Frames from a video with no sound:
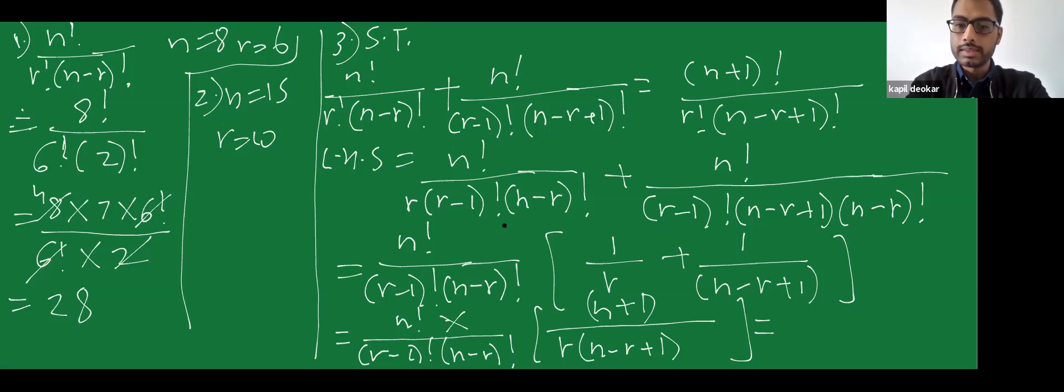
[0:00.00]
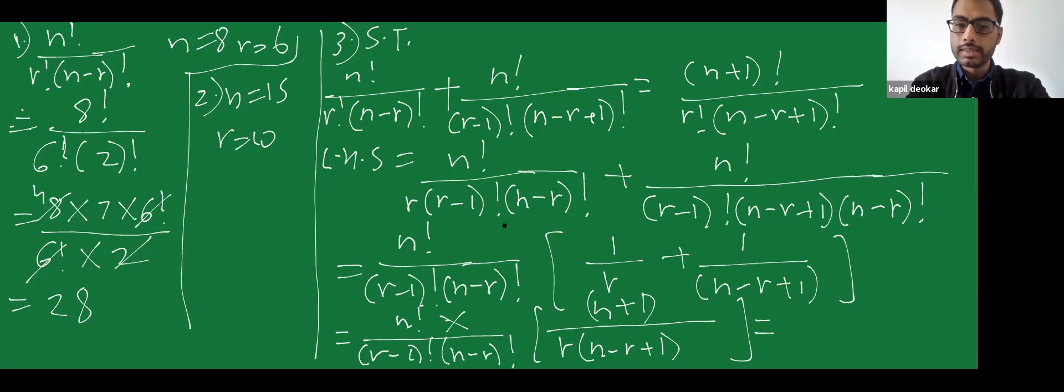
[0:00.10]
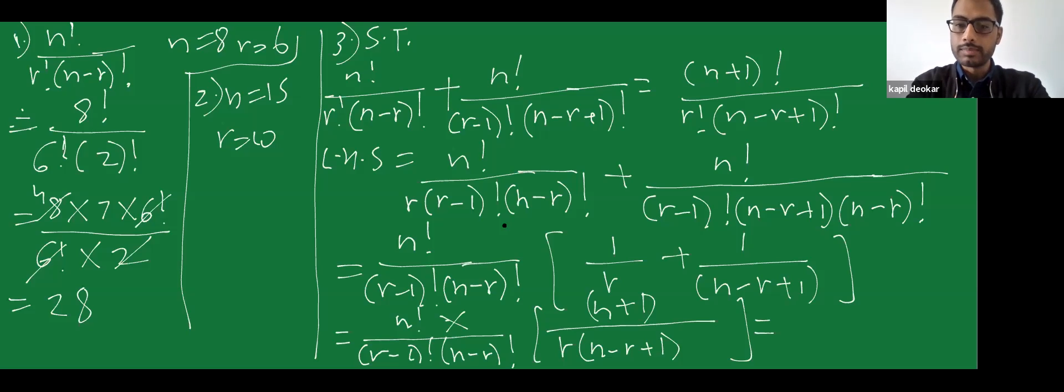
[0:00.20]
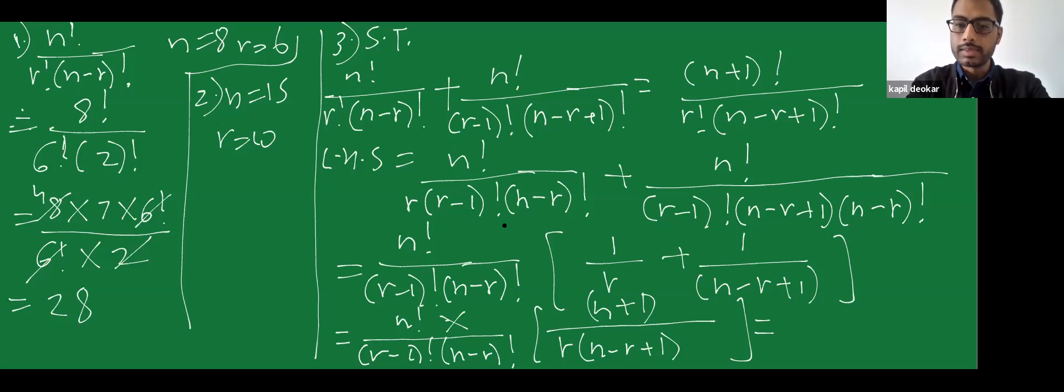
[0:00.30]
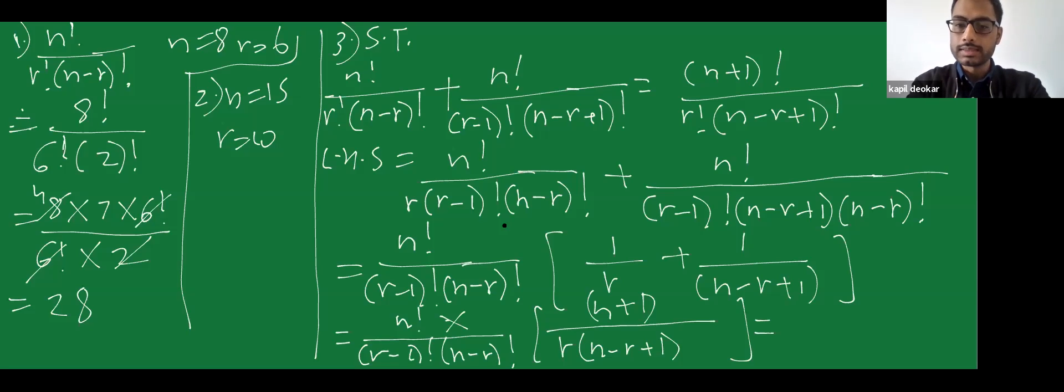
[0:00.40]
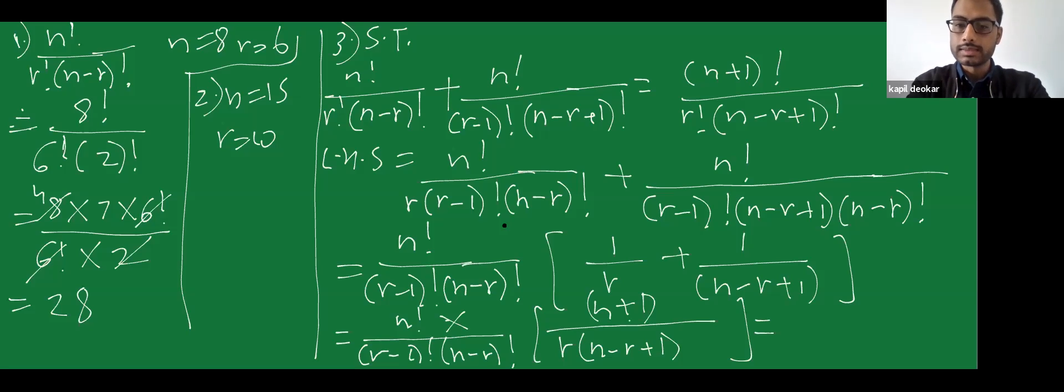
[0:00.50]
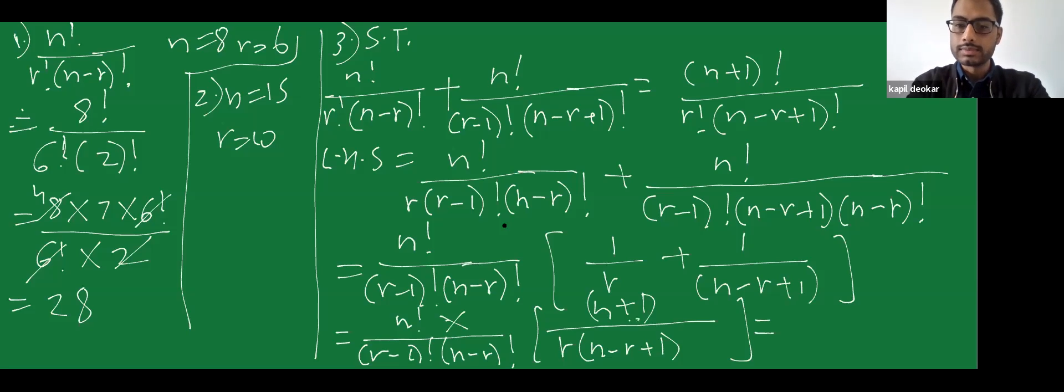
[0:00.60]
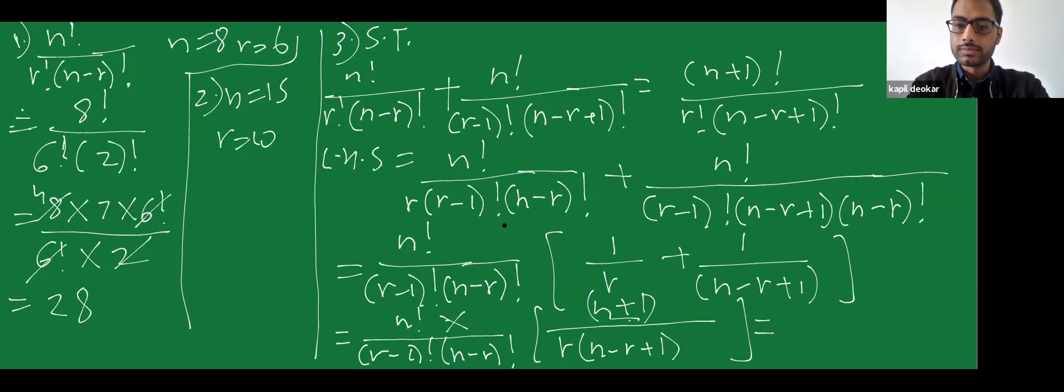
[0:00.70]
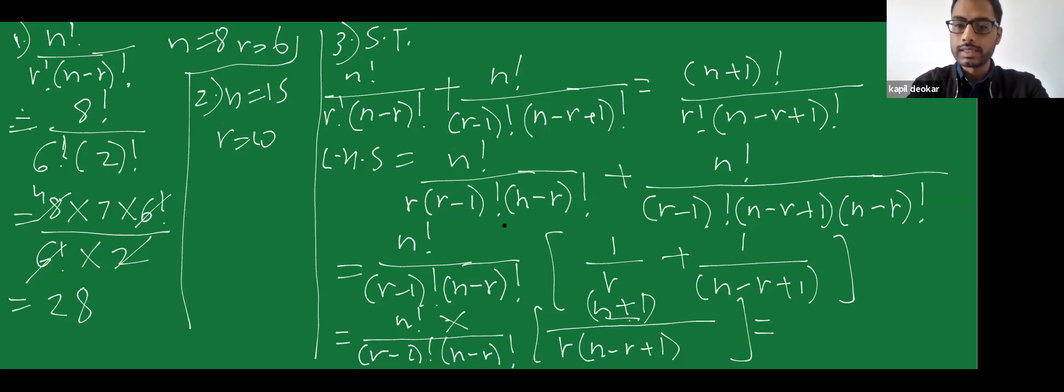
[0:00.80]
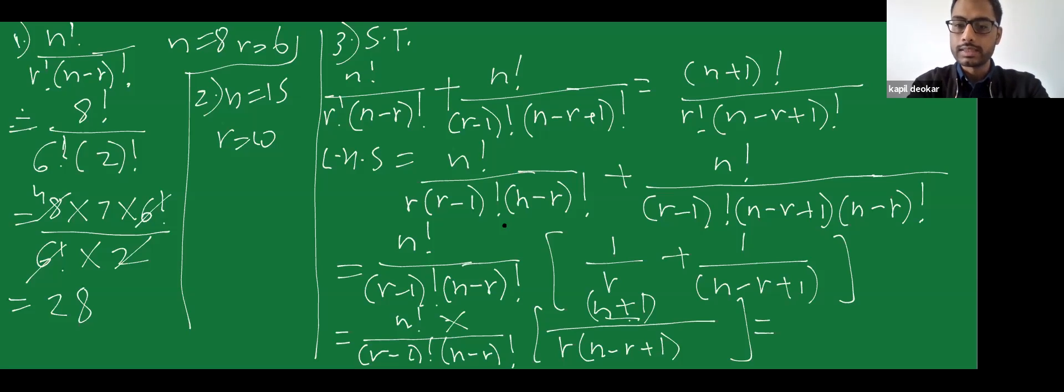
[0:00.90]
n plus
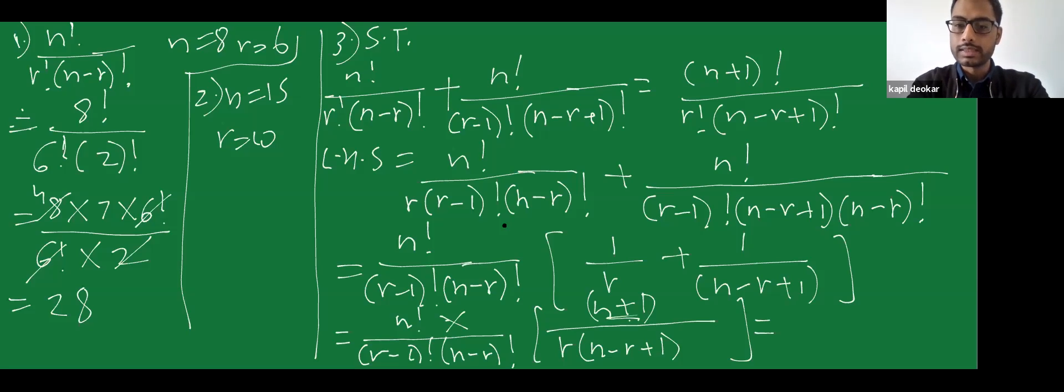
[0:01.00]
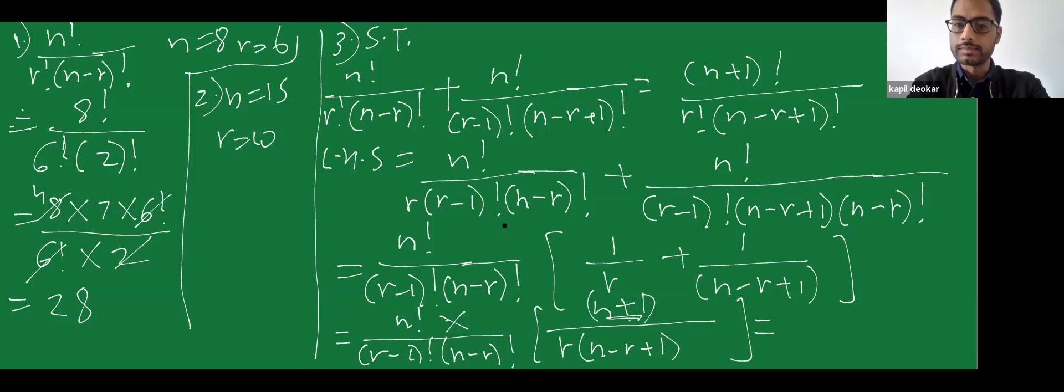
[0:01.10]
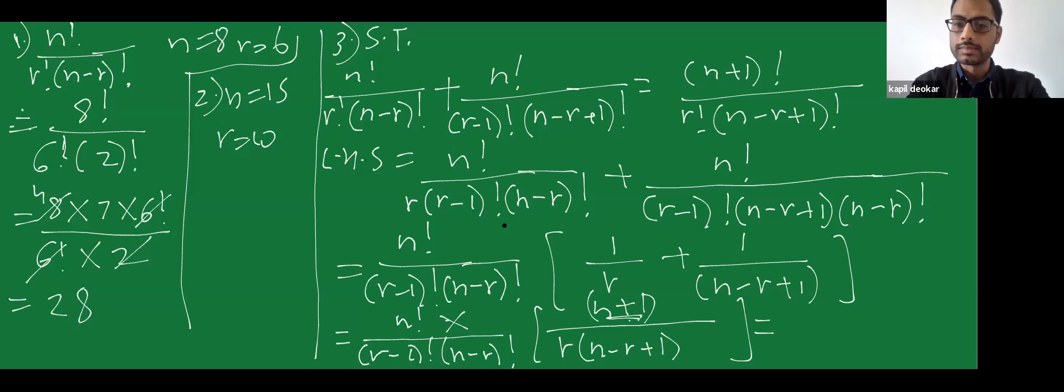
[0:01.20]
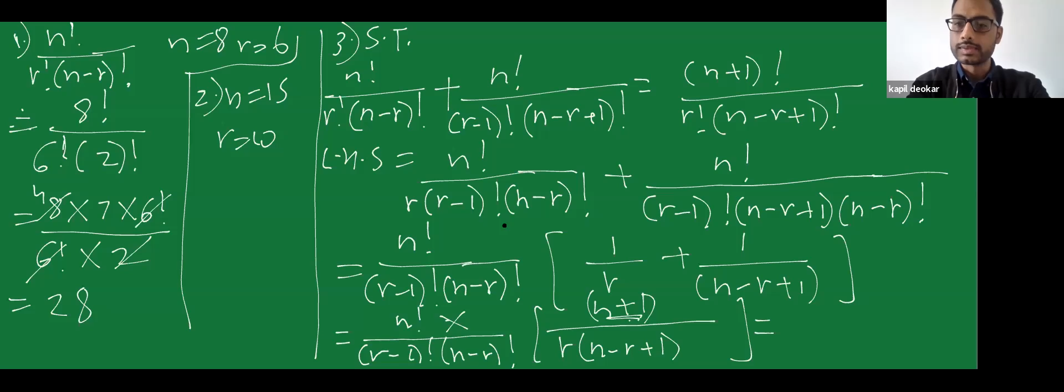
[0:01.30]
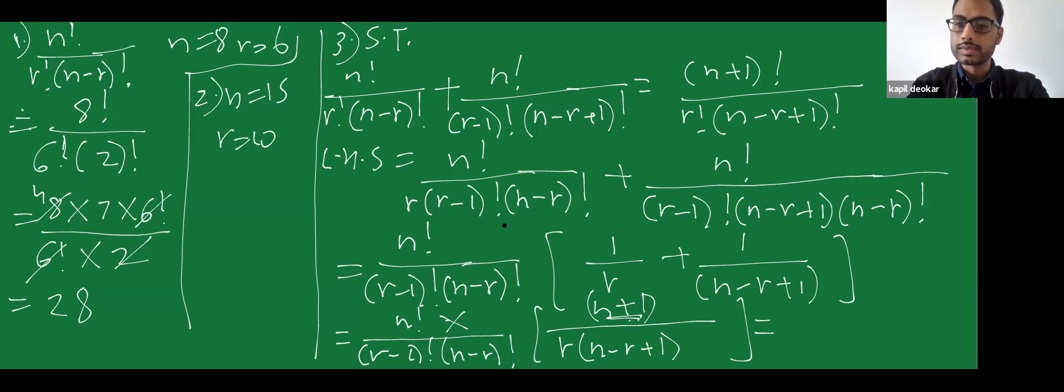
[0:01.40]
1 term.